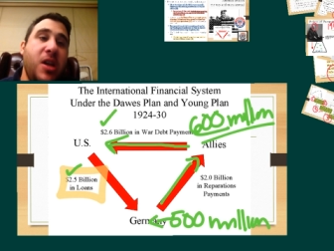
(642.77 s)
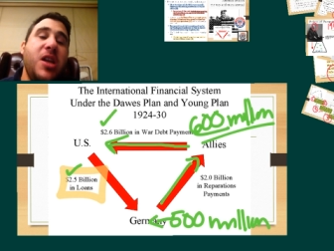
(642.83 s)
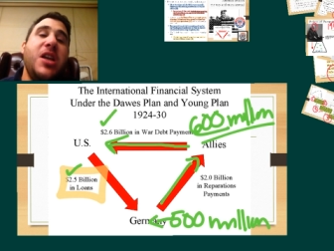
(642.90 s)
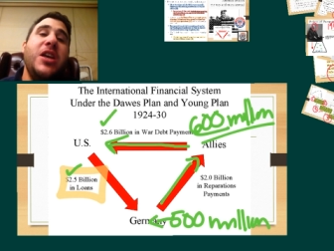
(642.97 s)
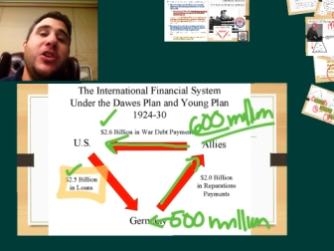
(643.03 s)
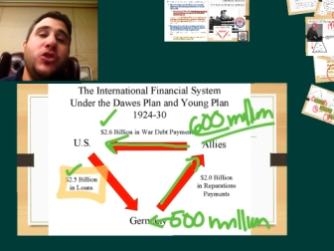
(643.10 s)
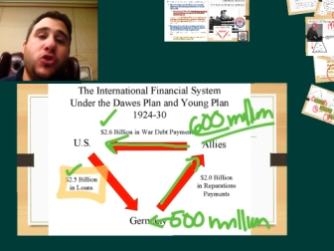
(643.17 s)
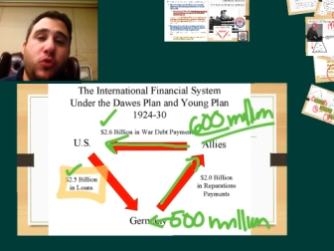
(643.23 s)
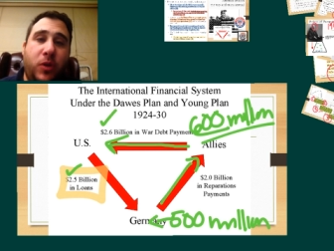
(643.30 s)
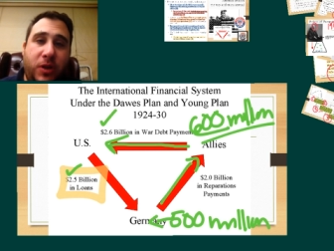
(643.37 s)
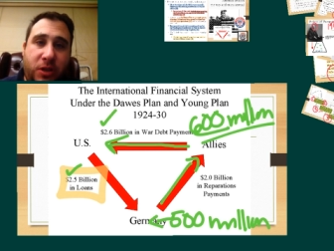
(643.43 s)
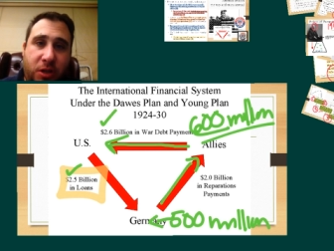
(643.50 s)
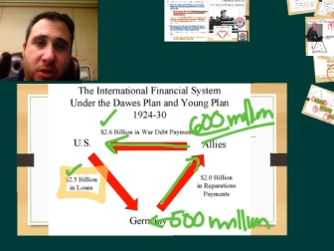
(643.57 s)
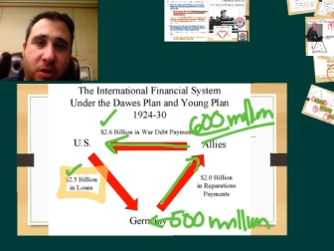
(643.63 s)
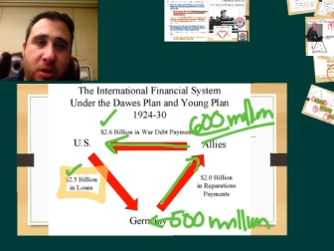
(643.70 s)

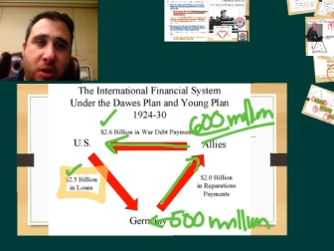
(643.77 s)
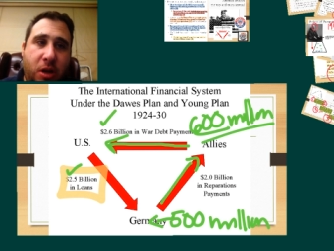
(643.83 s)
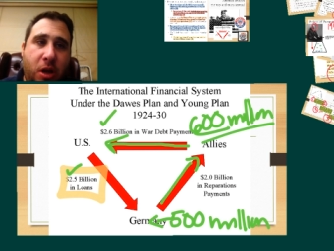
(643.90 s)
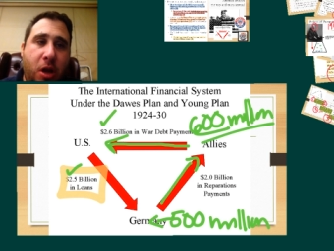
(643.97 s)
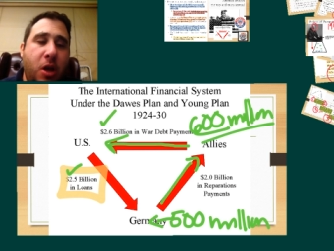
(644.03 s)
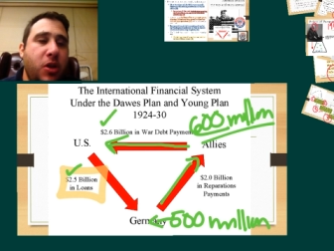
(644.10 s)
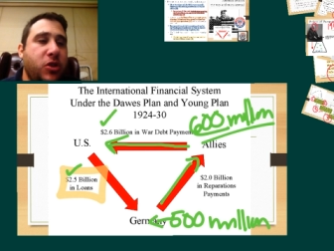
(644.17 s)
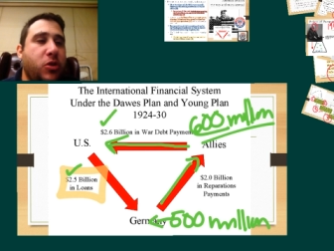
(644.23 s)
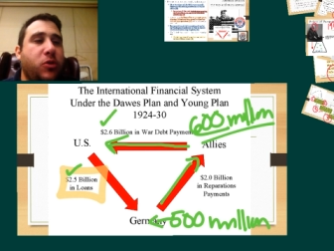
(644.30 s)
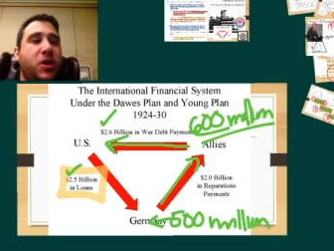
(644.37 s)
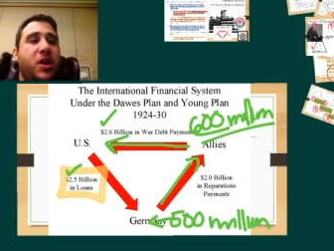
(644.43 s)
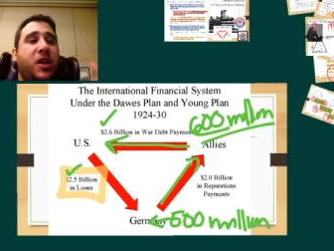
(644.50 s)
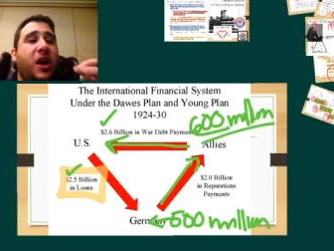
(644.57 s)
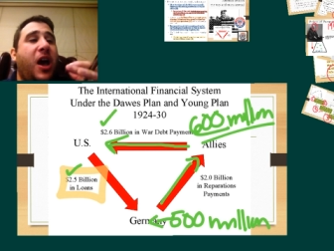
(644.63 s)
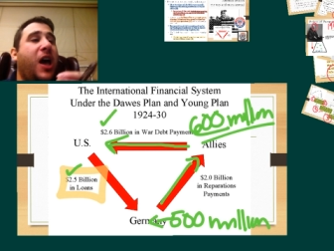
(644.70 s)
interest. So the
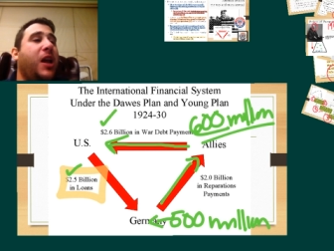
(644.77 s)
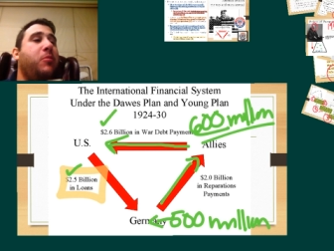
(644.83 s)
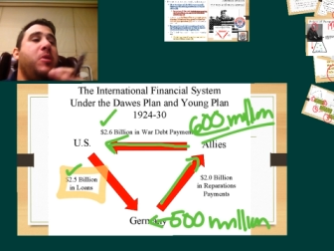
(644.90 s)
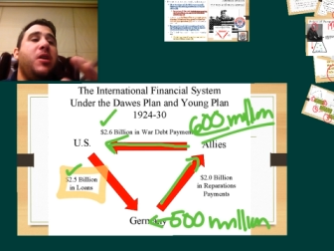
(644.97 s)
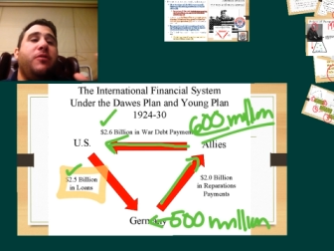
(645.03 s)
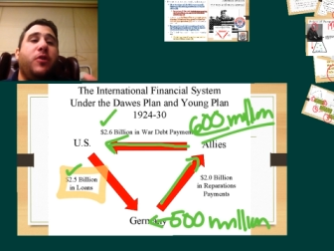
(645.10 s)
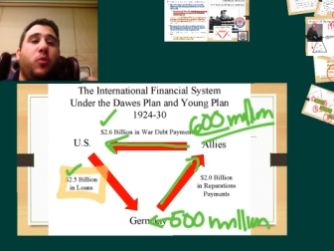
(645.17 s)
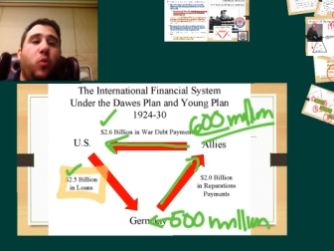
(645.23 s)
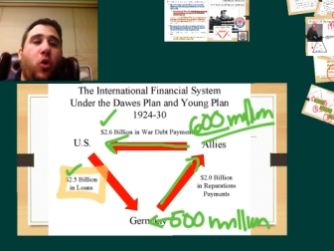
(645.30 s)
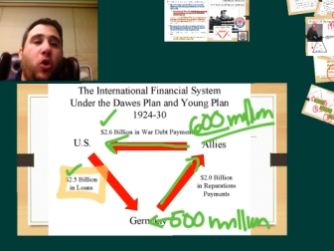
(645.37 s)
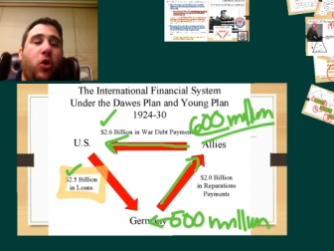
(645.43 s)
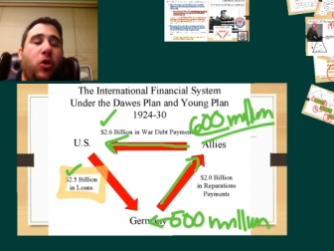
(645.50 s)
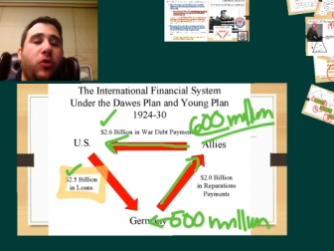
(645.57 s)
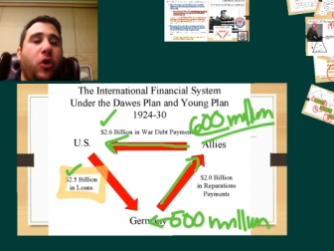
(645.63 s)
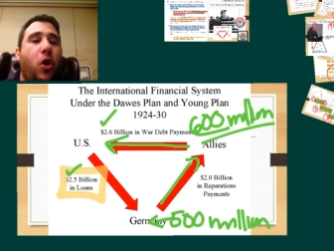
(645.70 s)
economy of the
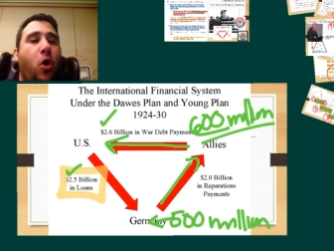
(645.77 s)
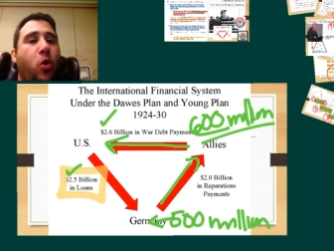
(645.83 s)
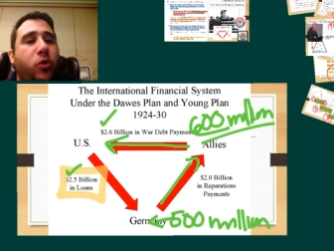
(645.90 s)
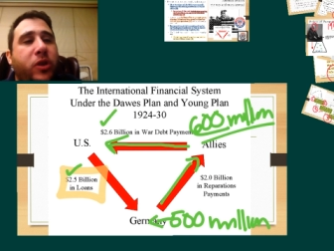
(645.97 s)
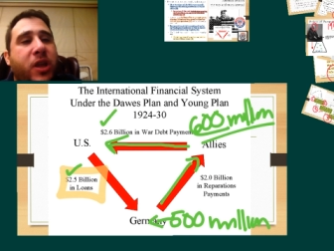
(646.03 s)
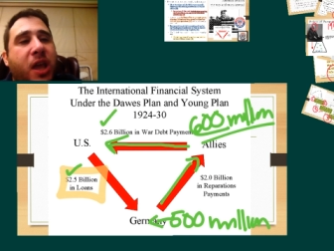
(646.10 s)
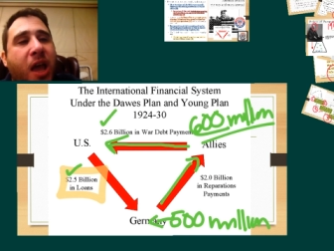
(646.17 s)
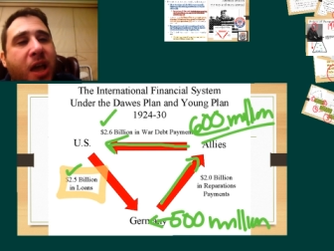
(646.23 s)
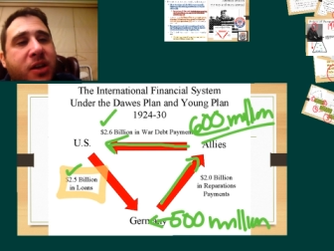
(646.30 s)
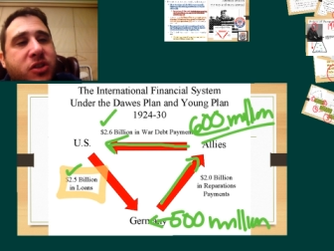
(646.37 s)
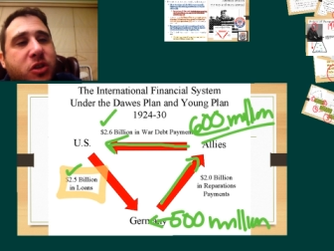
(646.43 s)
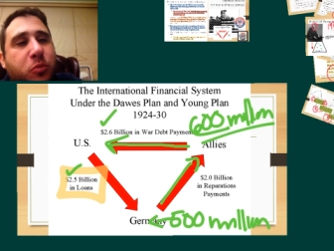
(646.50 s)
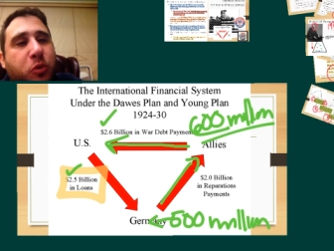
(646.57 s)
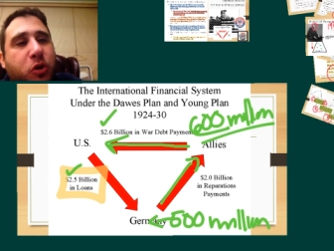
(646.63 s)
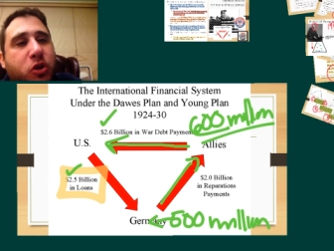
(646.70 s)
world only has
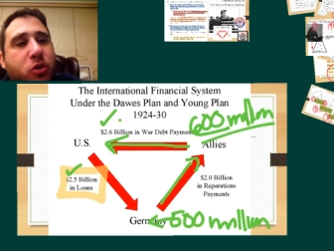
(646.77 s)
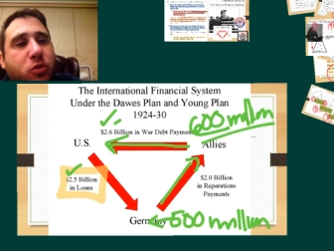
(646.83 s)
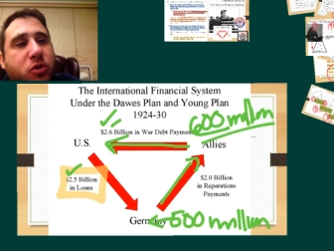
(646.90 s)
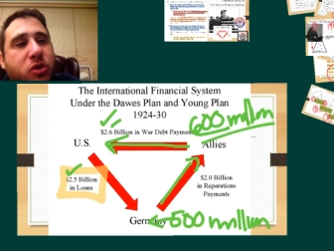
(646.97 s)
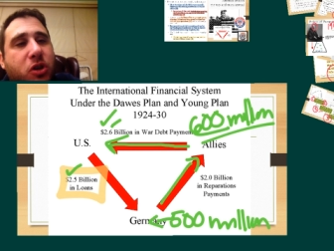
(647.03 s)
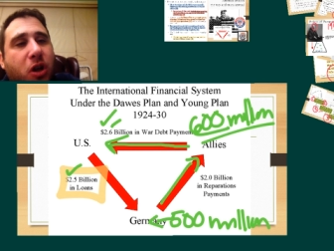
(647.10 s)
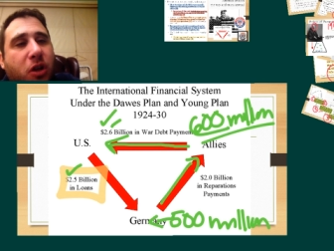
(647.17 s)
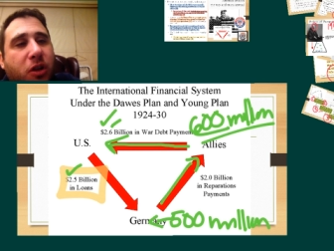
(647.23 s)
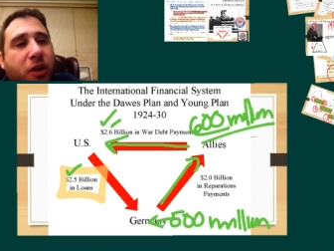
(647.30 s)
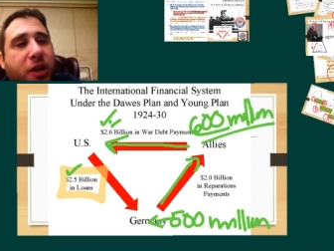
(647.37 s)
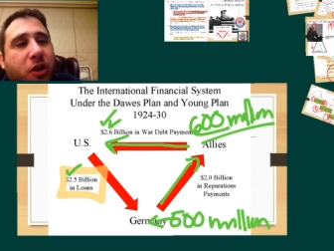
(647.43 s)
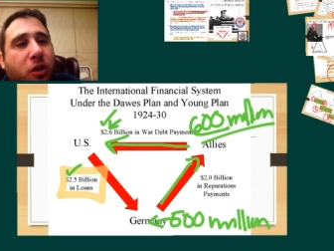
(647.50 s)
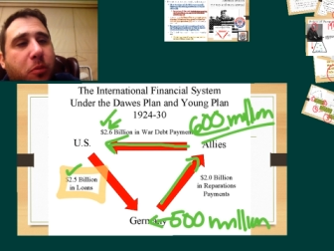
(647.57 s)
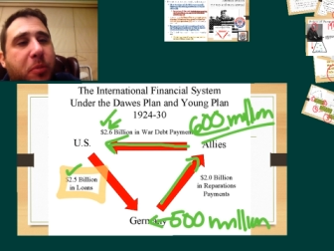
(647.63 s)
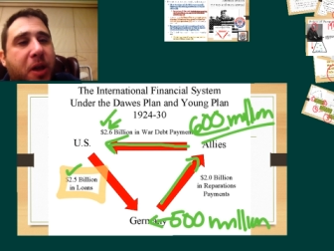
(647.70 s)
to produce a
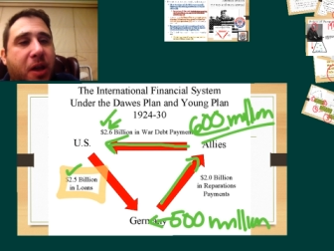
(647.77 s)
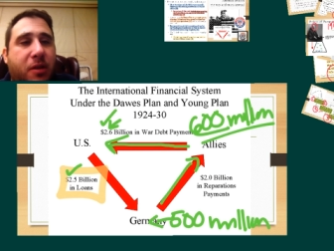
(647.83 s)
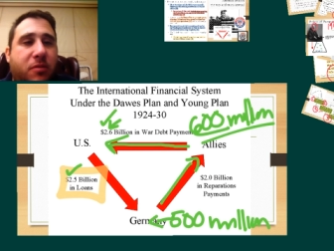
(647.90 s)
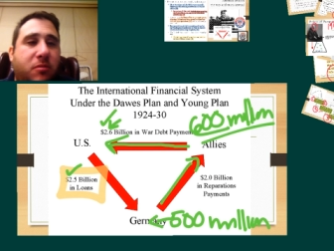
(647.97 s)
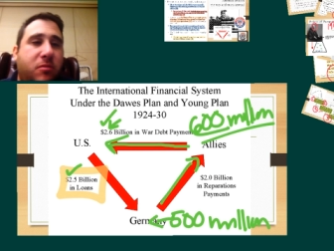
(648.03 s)
little bit,